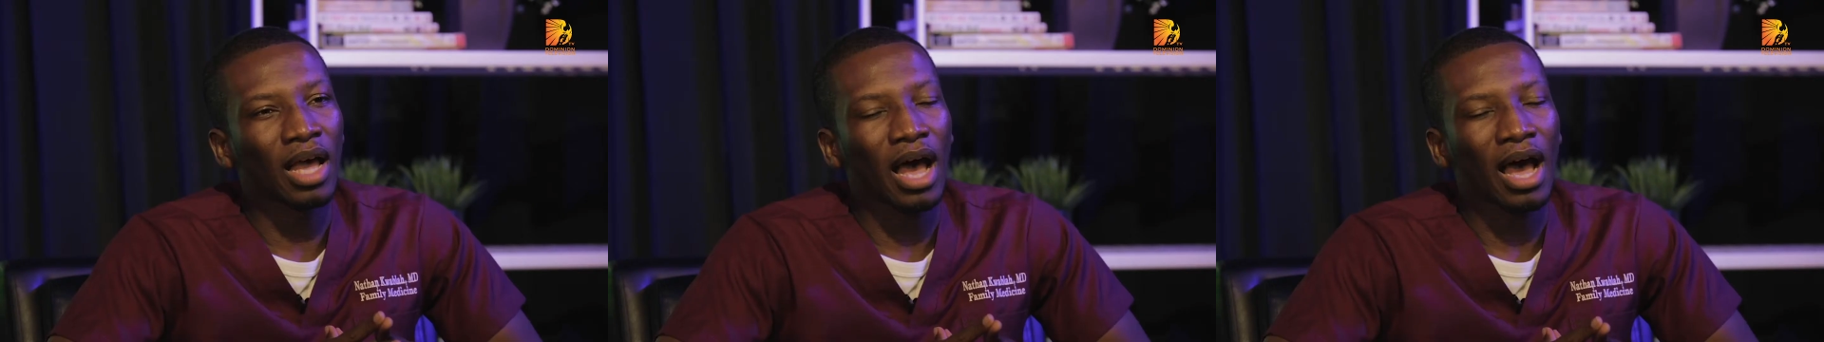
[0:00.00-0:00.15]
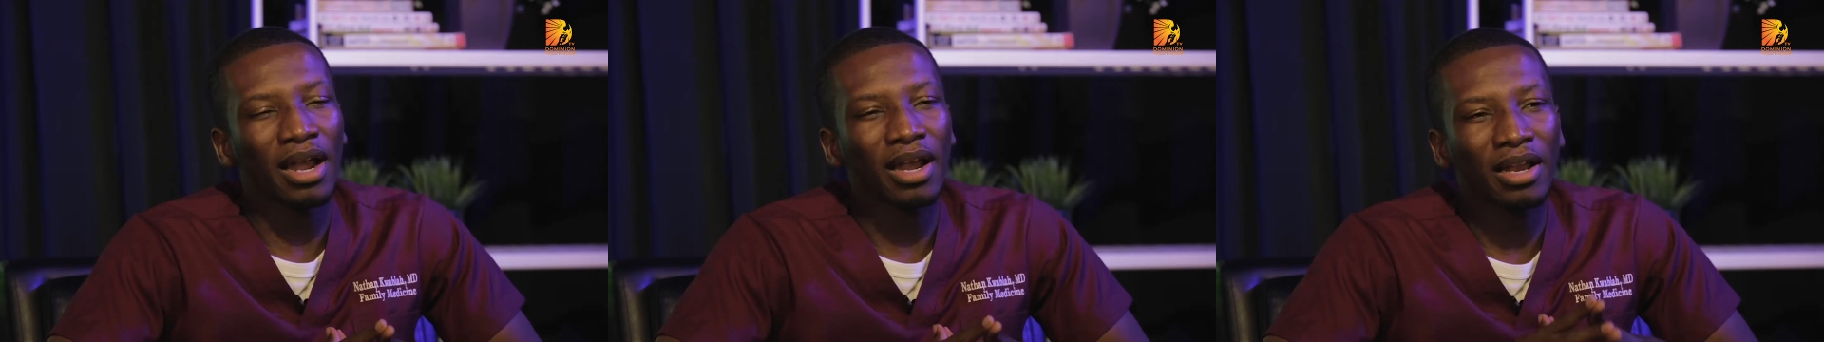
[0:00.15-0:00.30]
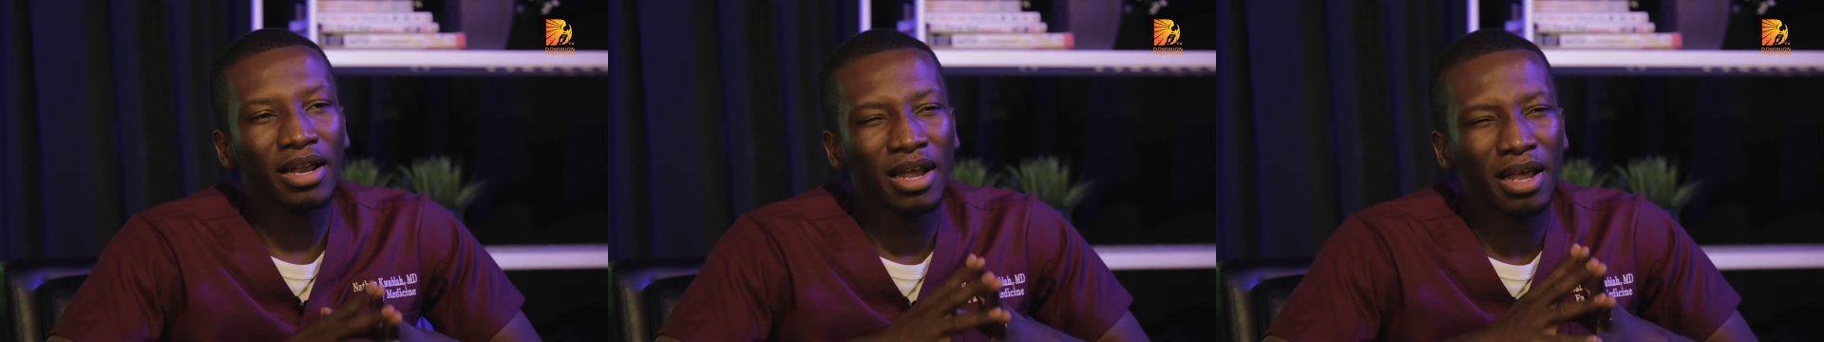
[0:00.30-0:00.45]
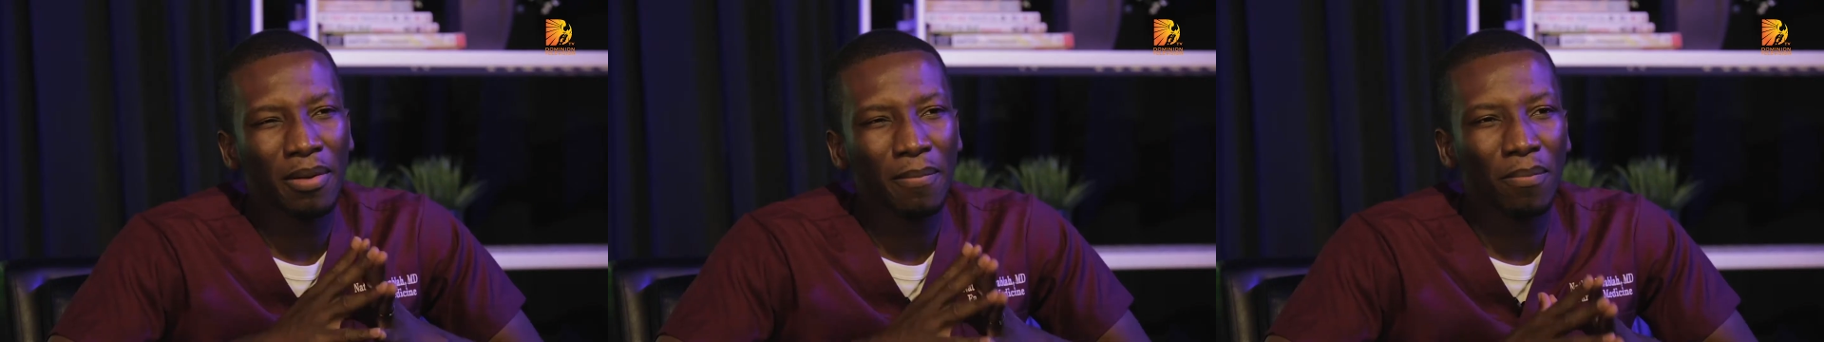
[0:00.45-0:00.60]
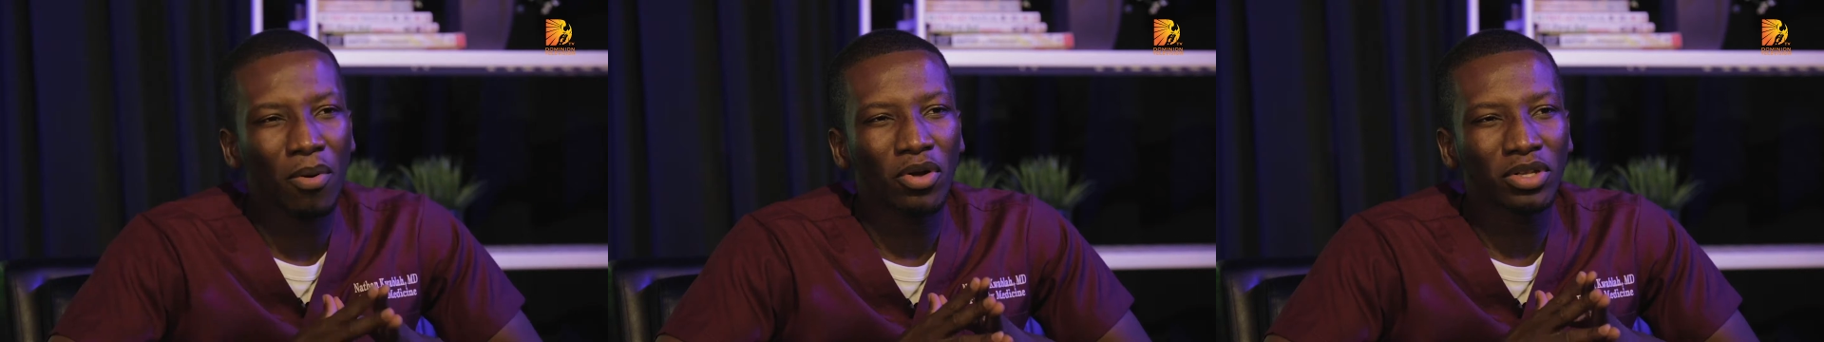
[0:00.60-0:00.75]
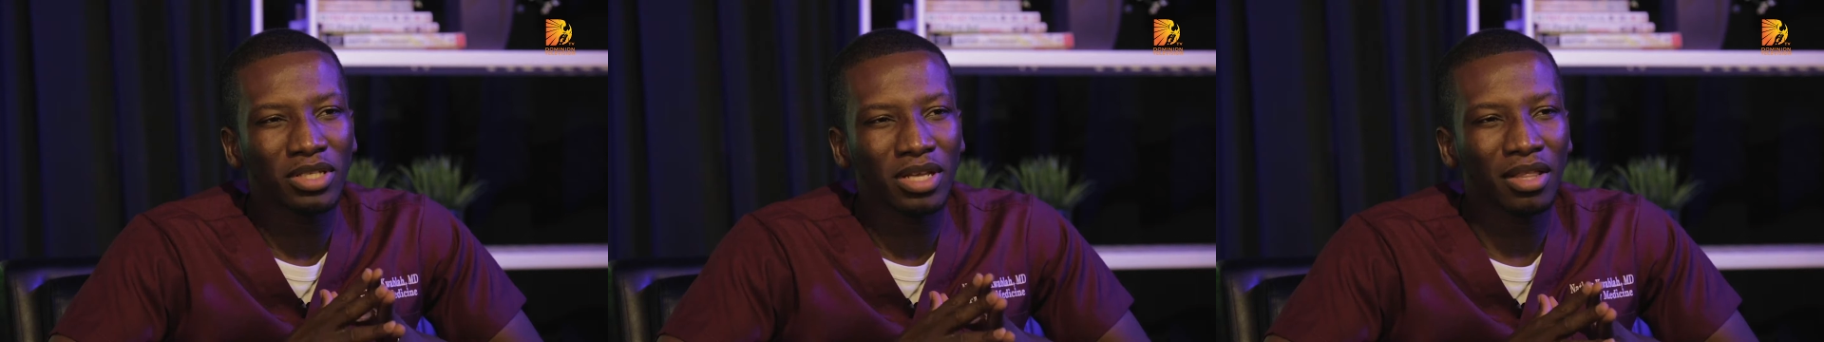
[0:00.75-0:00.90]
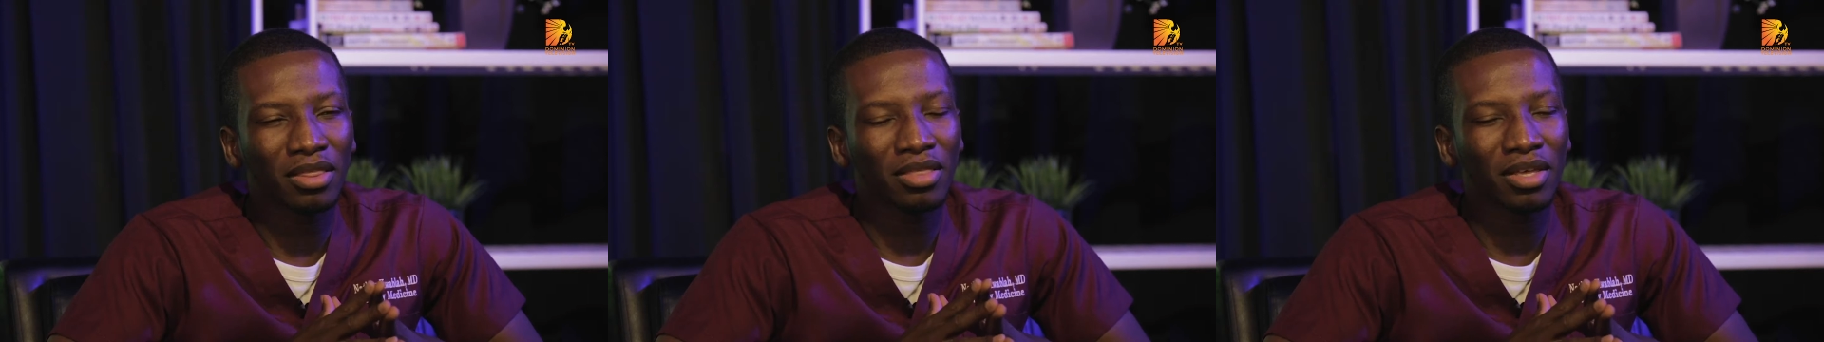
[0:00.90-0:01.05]
Another
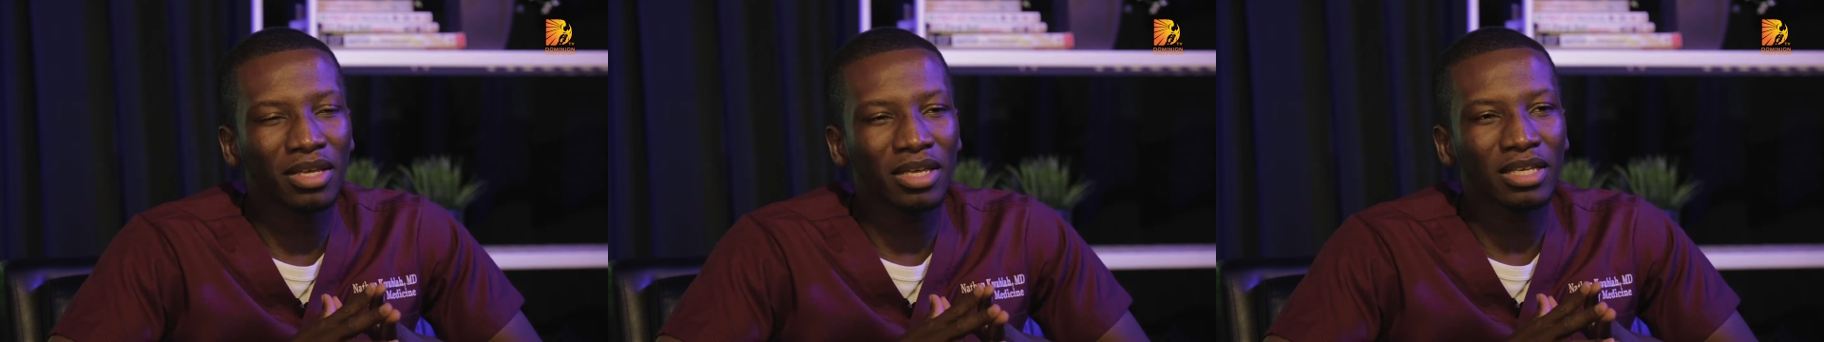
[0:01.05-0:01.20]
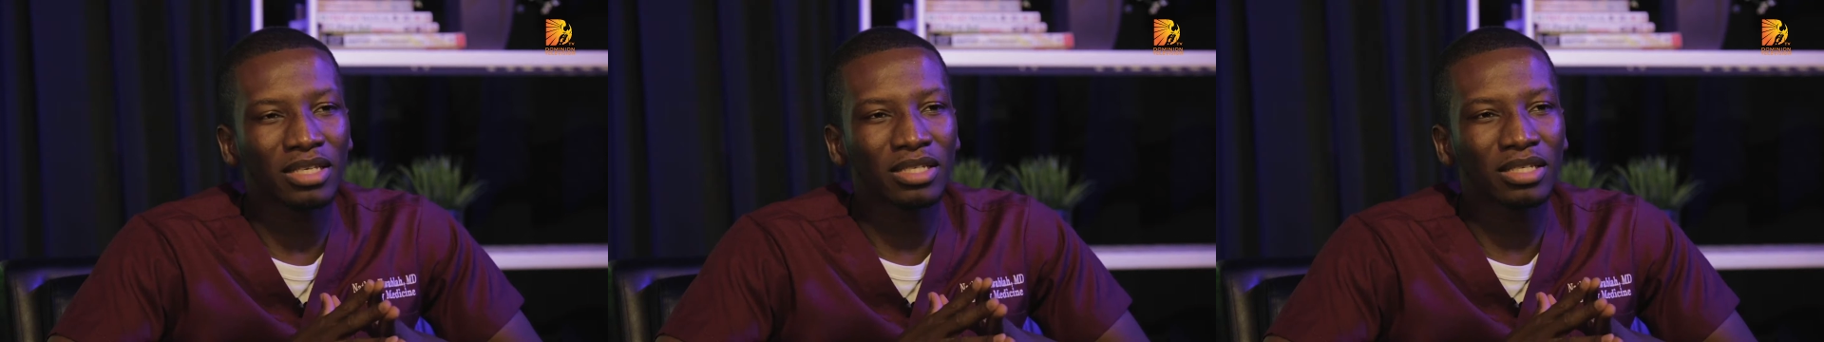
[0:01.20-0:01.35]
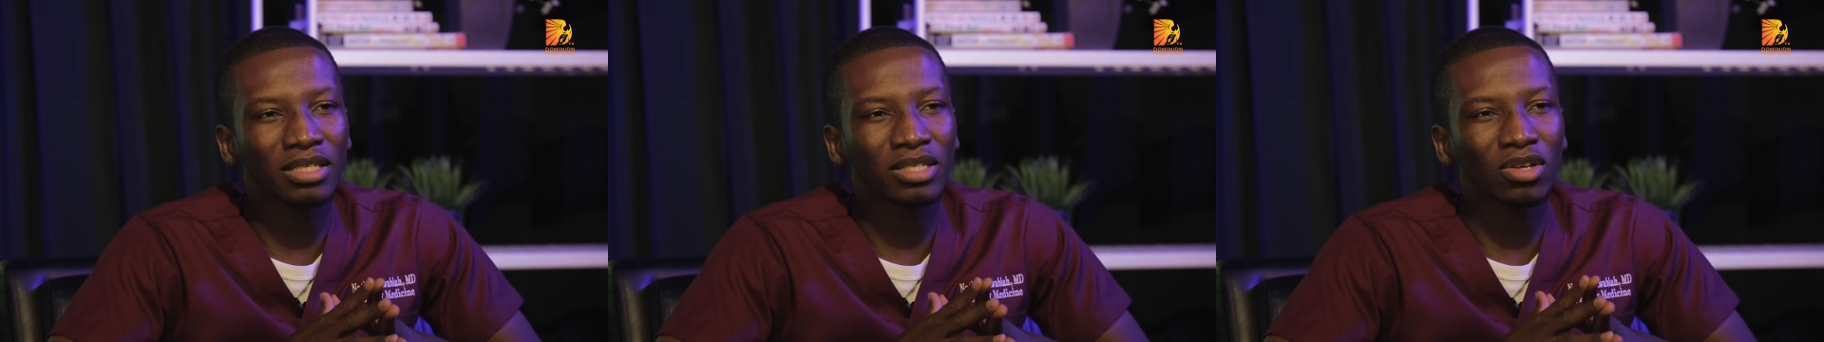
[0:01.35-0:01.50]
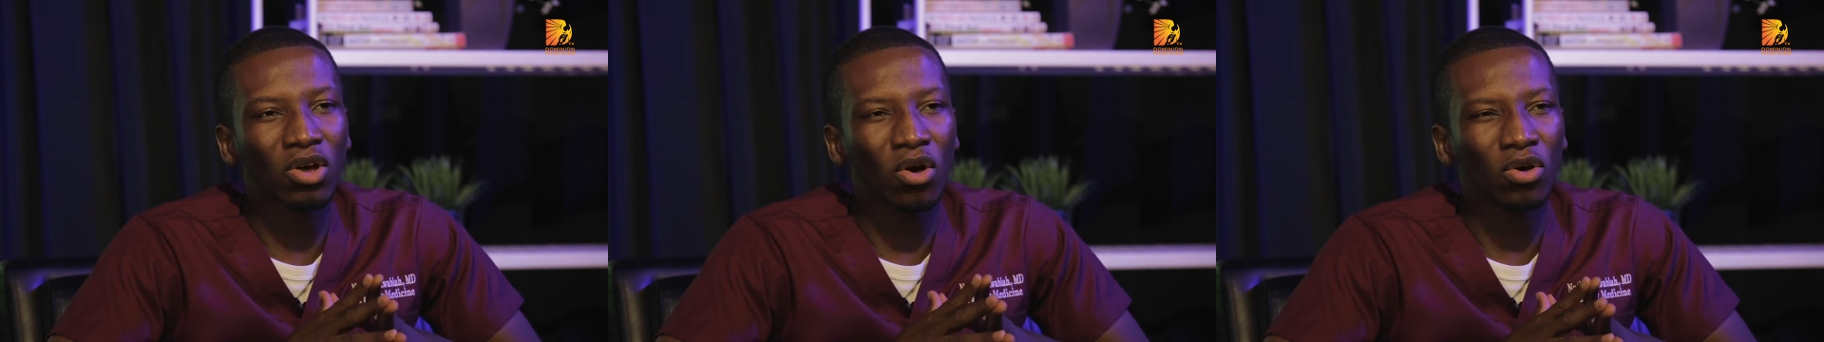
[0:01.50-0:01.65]
important thing is